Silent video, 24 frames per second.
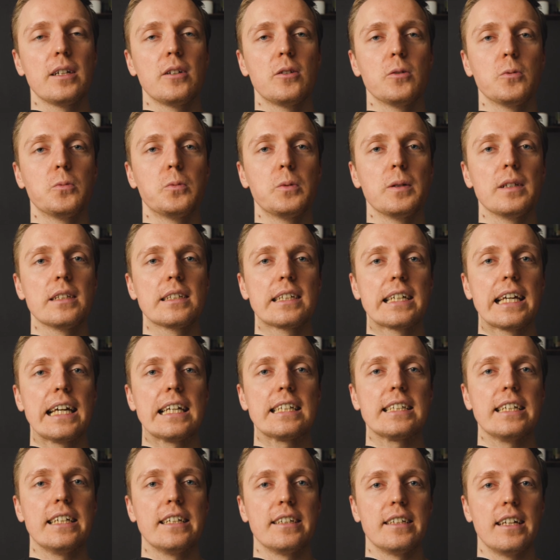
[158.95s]
you will
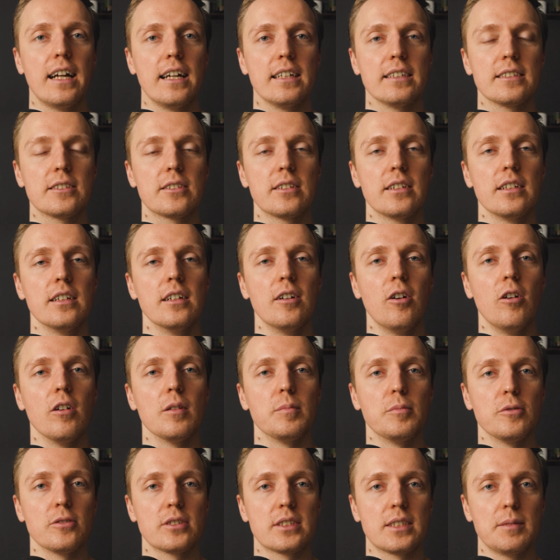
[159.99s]
get an answer
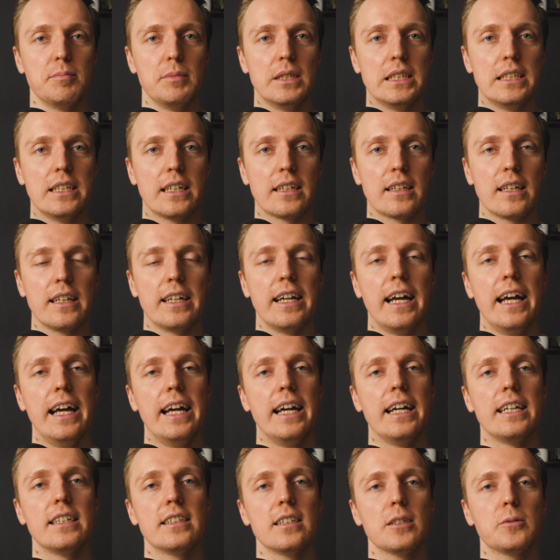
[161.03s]
almost immediately.
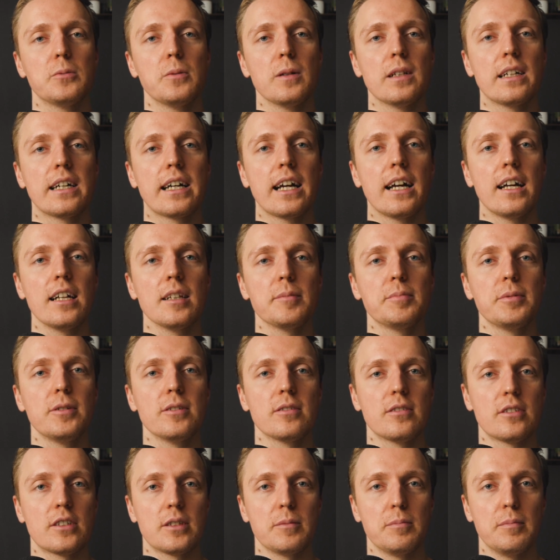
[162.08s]
And it will help
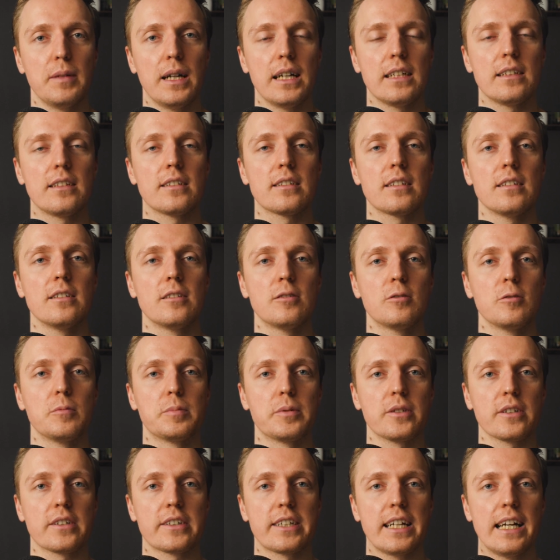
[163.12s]
you tremendously to
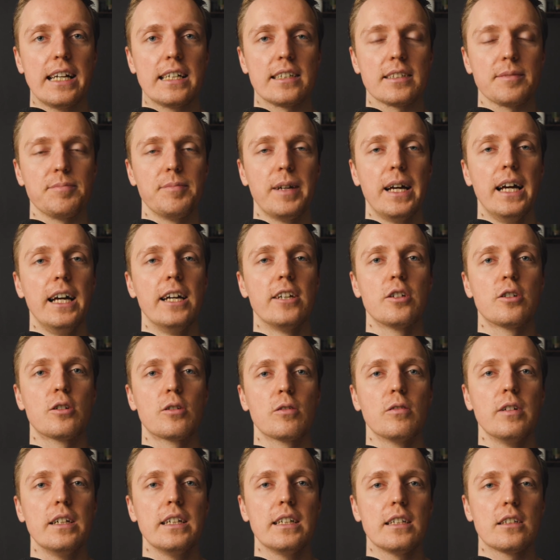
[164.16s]
progress.
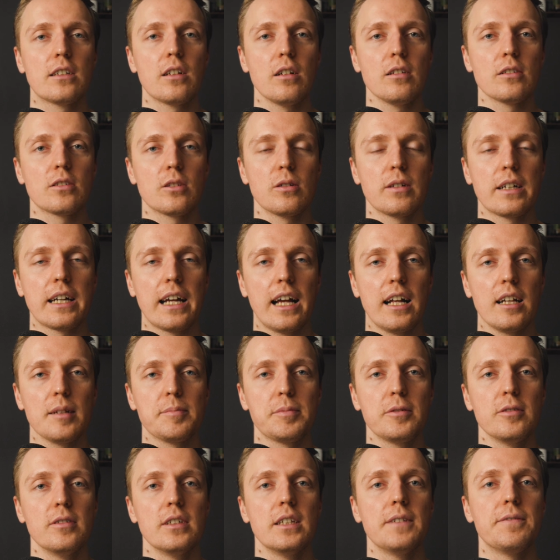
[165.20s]
Sure, it also
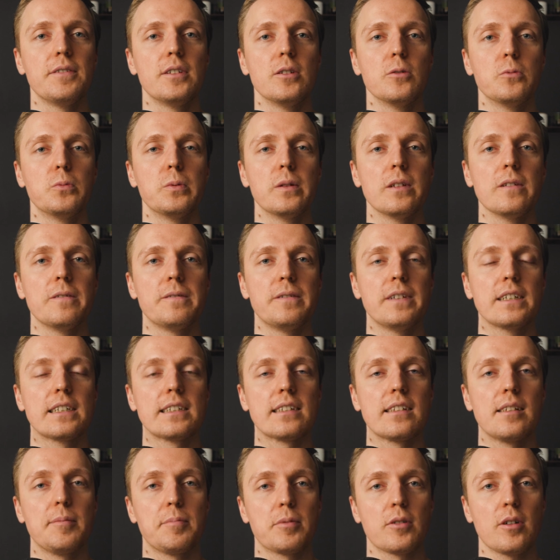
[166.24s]
helps you if you will
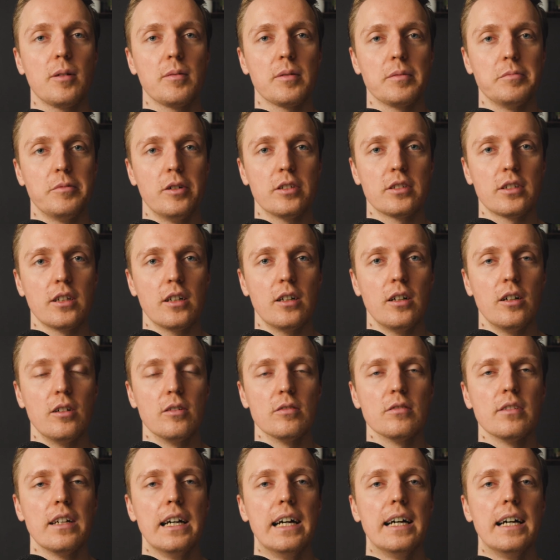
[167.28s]
fix the problem on your own.